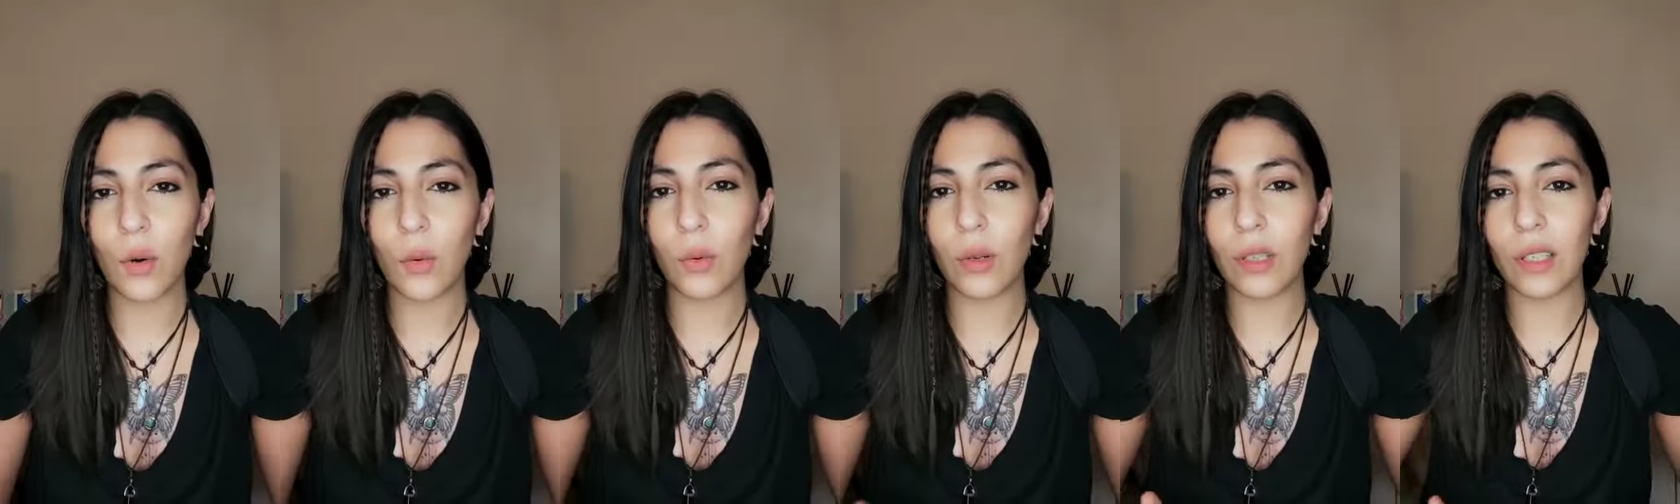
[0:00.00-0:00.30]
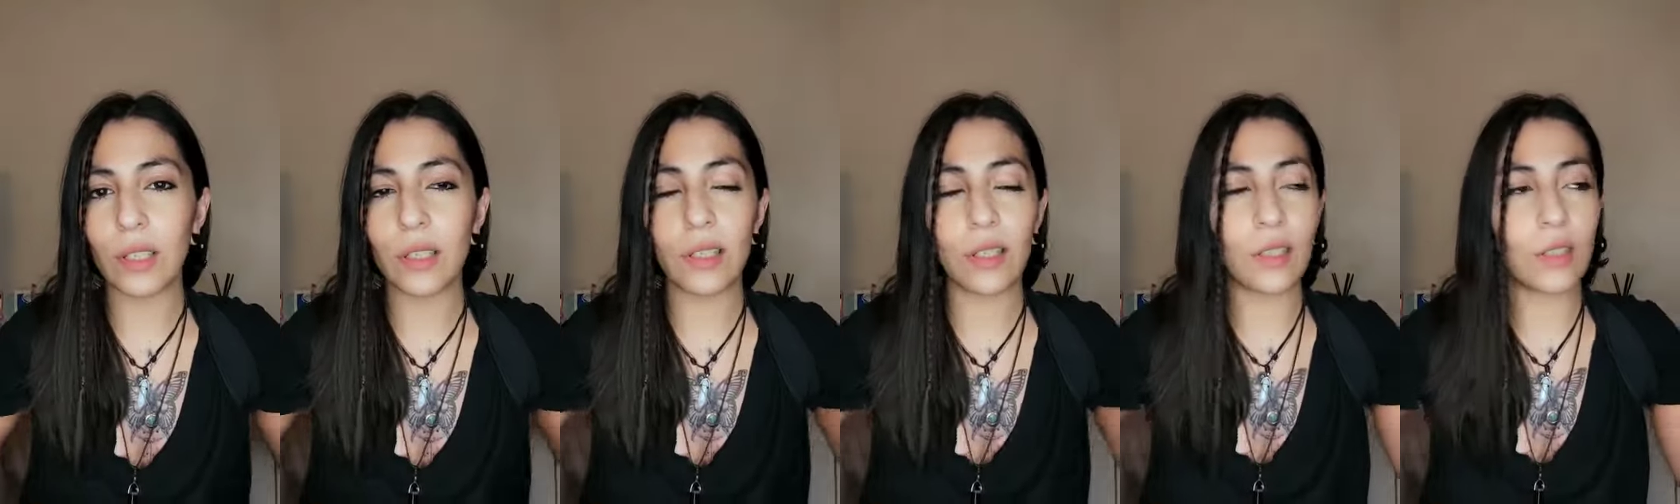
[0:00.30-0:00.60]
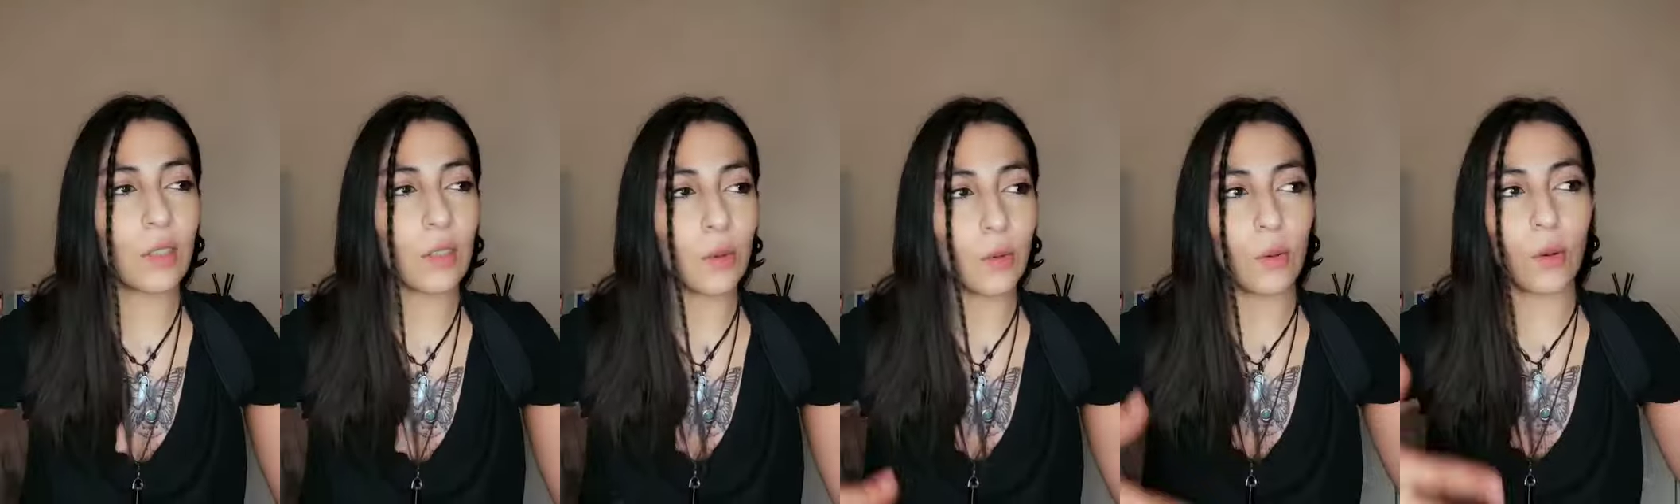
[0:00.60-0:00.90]
We listen
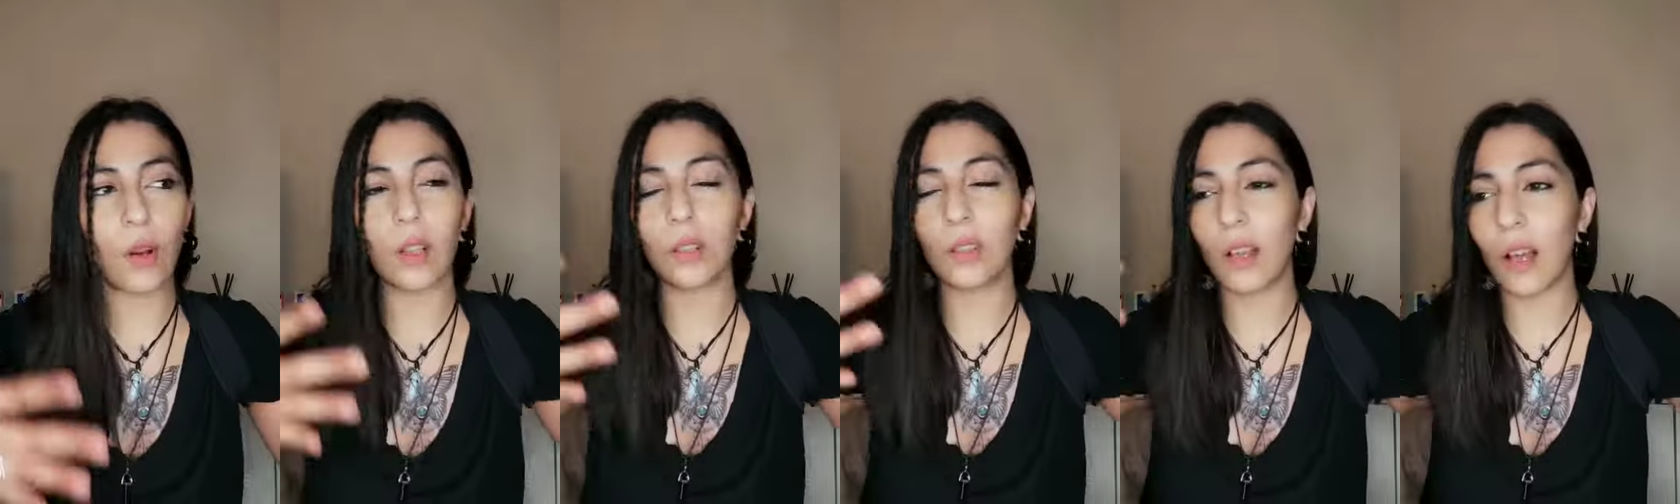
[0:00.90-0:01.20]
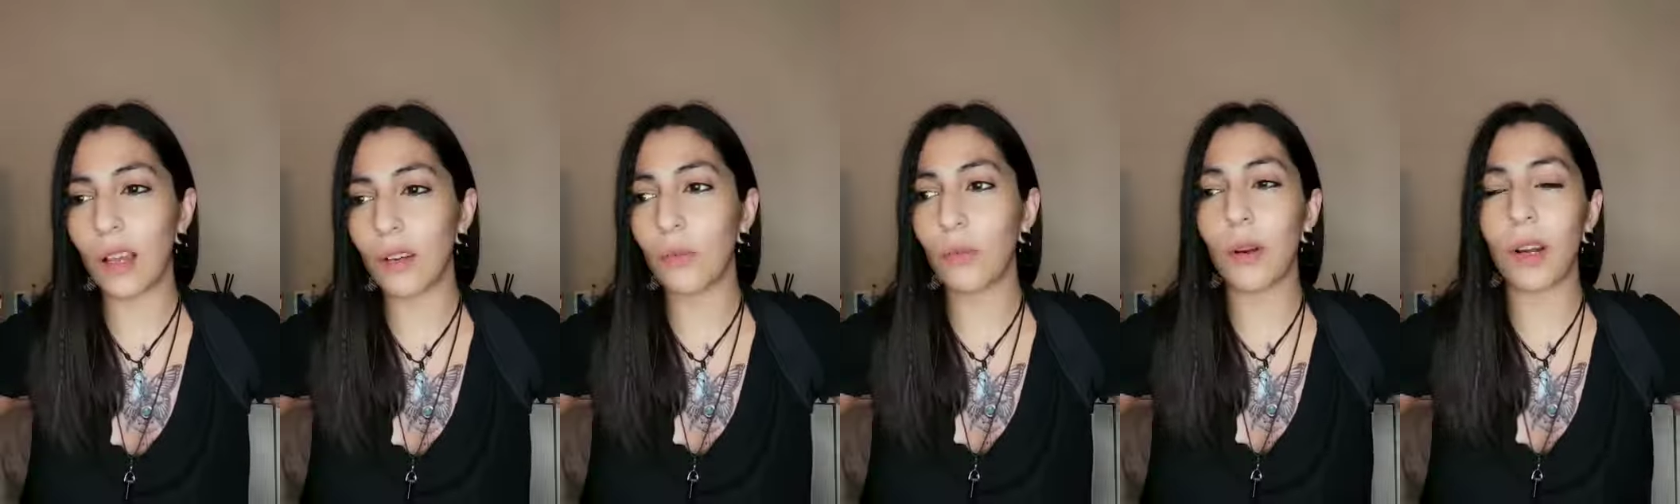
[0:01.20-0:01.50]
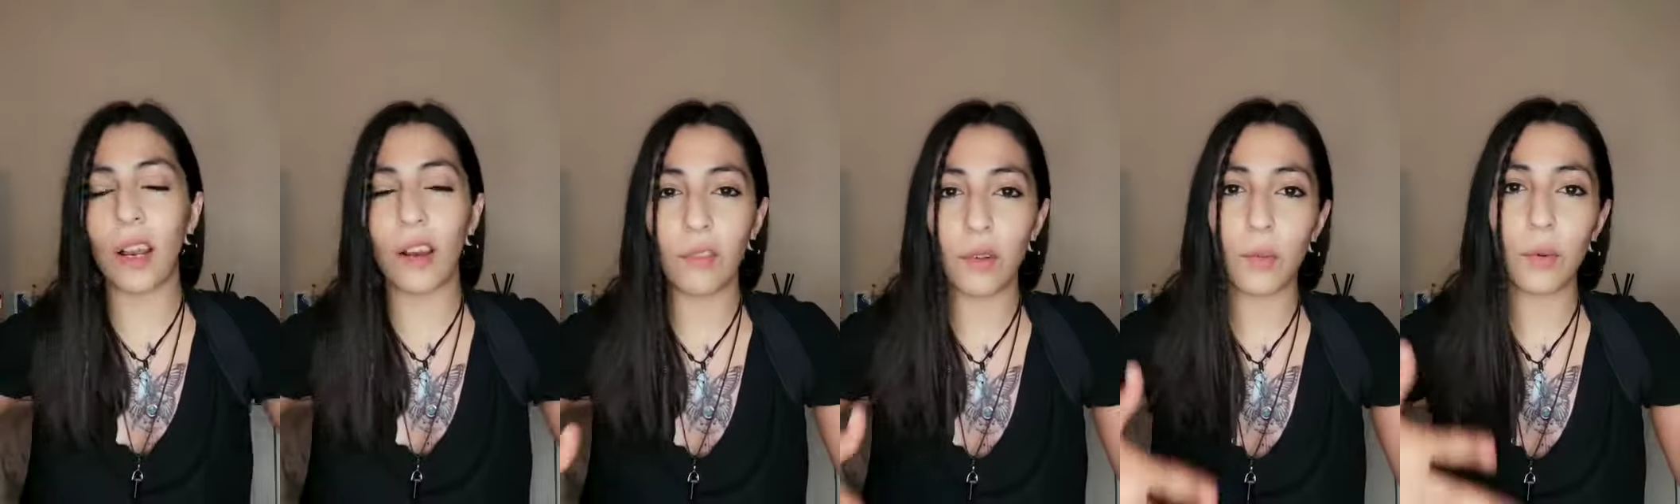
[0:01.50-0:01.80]
to a lot of what
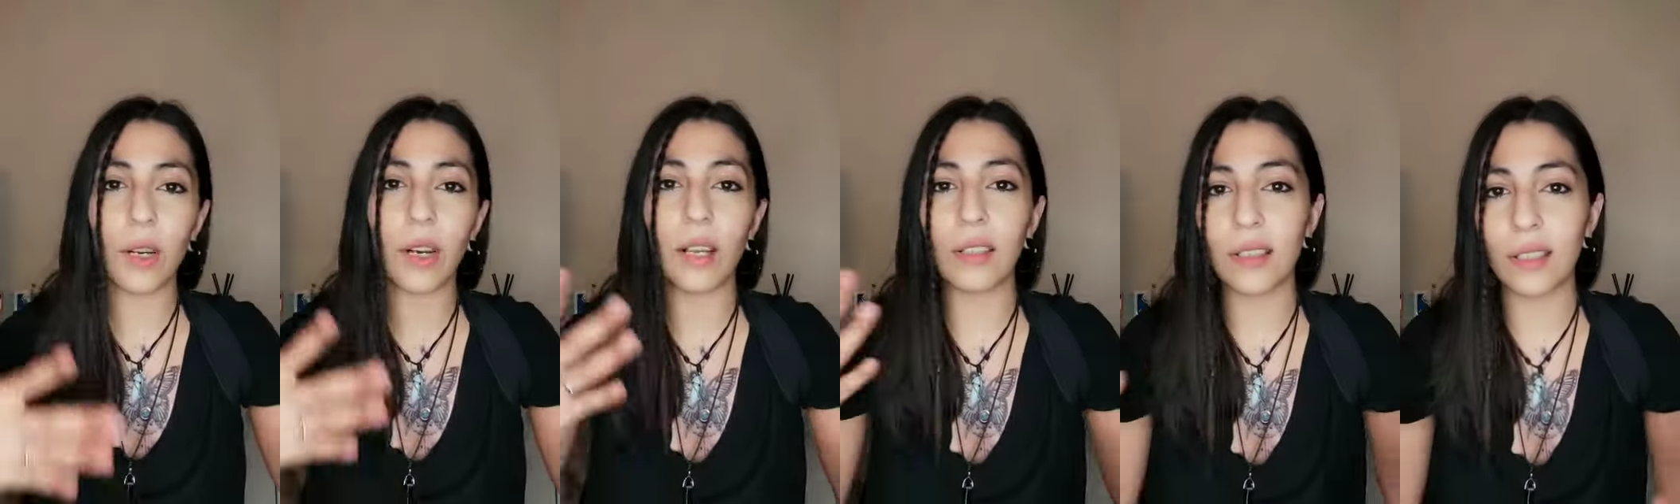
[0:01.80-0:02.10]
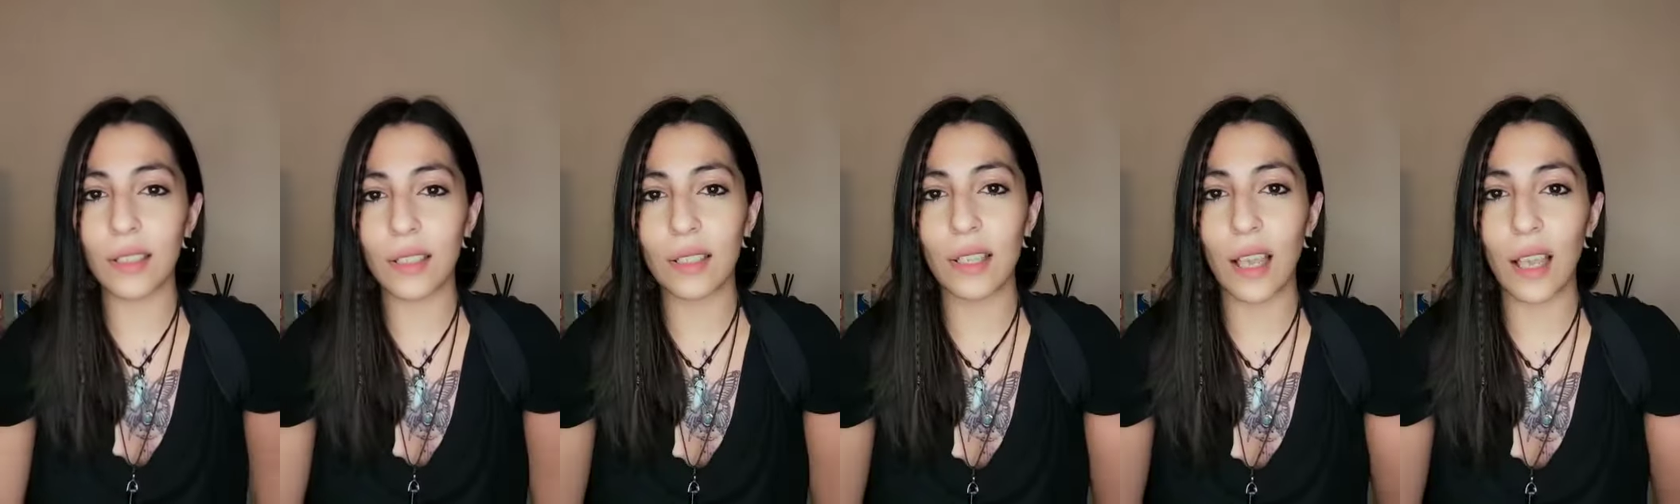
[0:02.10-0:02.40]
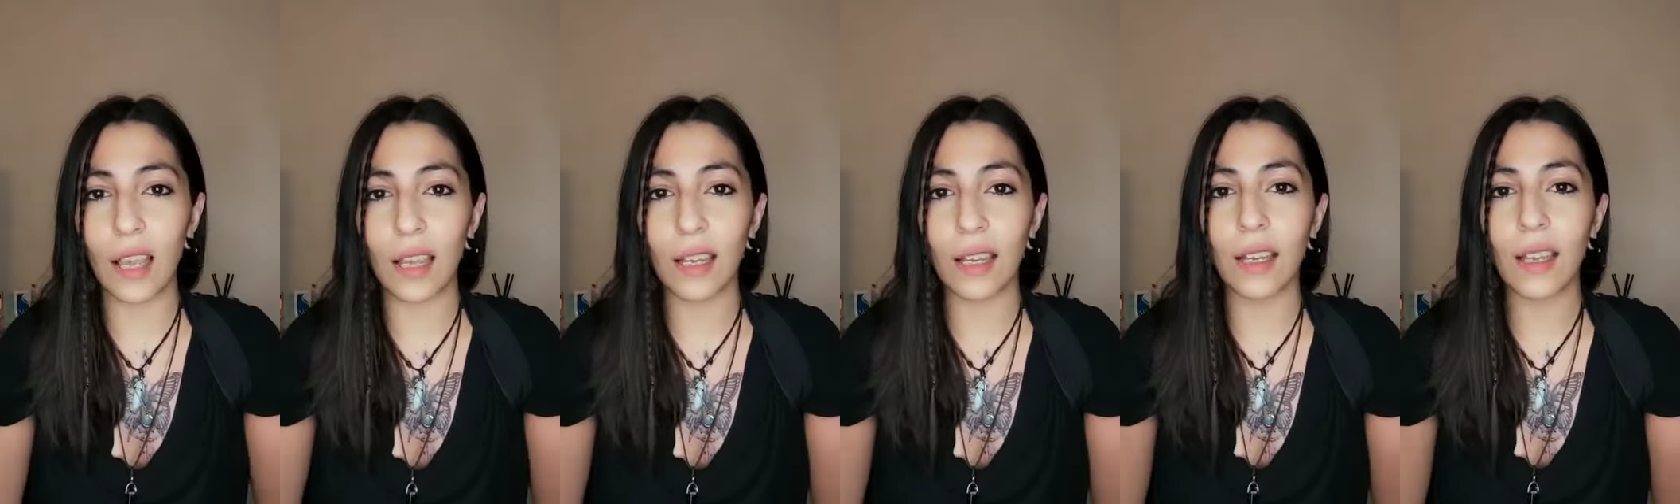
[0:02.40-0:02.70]
everyone else is
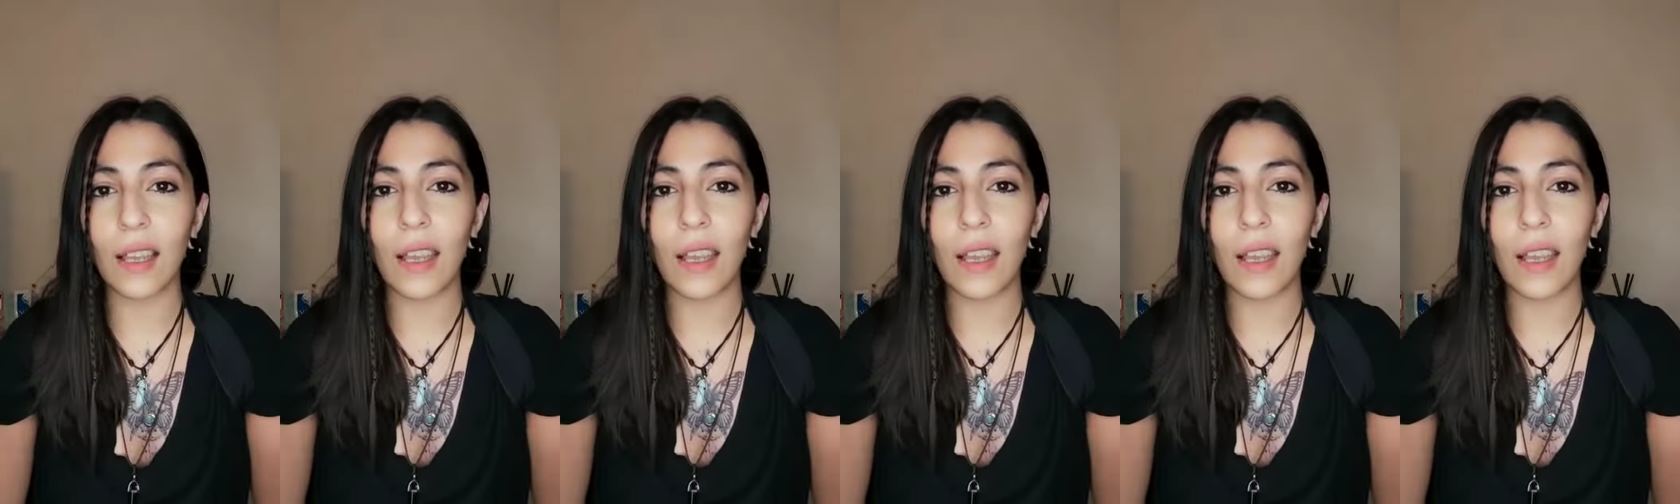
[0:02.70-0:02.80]
saying,